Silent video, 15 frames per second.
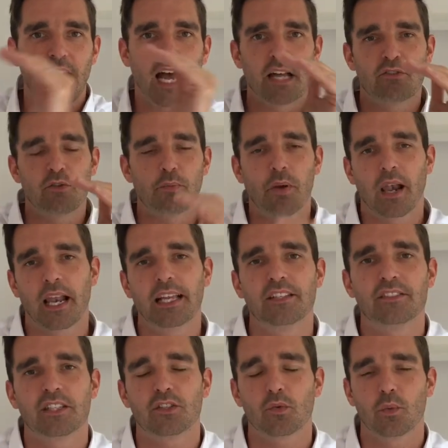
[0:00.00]
and
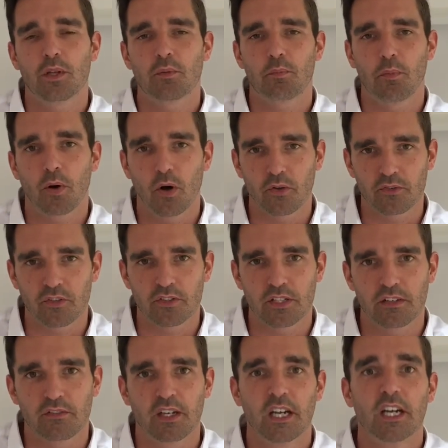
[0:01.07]
replace it with
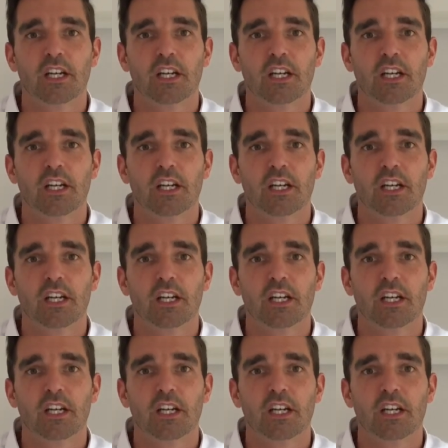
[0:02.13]
positive.